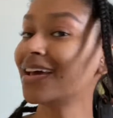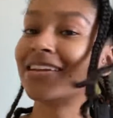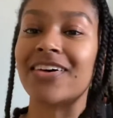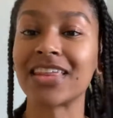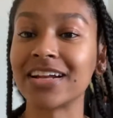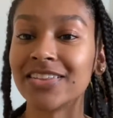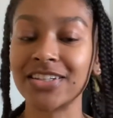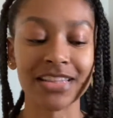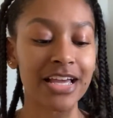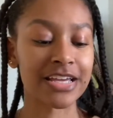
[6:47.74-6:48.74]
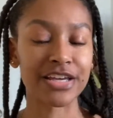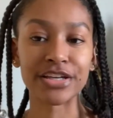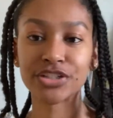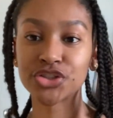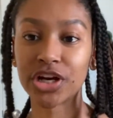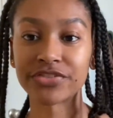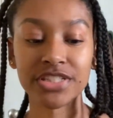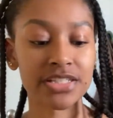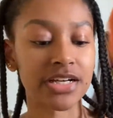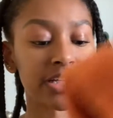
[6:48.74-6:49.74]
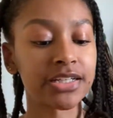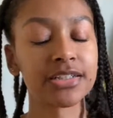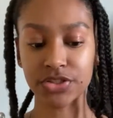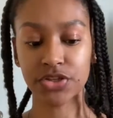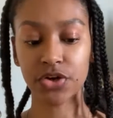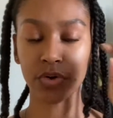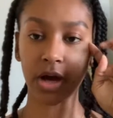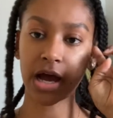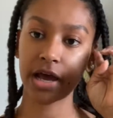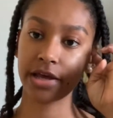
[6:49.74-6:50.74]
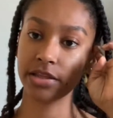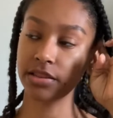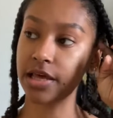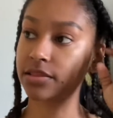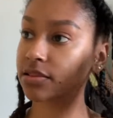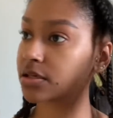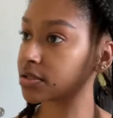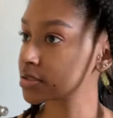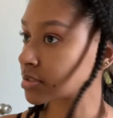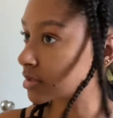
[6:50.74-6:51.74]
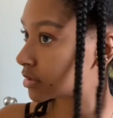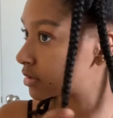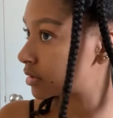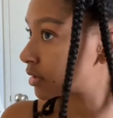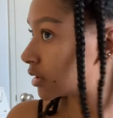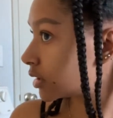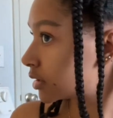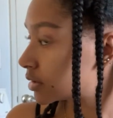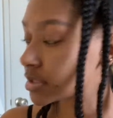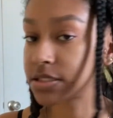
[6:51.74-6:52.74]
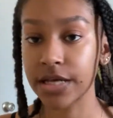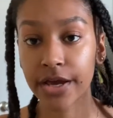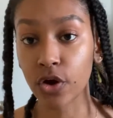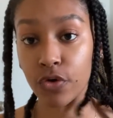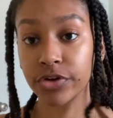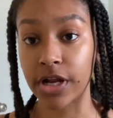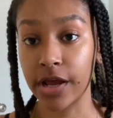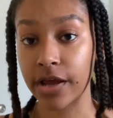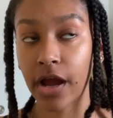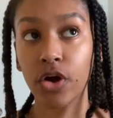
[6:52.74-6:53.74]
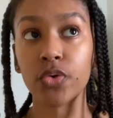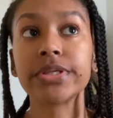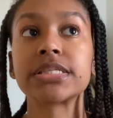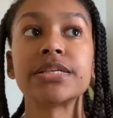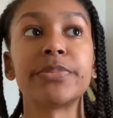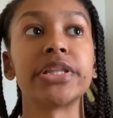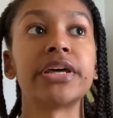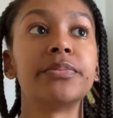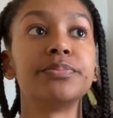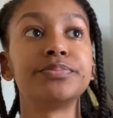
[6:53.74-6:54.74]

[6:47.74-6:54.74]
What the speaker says: Now that I look like Travis Scott. So I let these stay overnight. I always sleep on them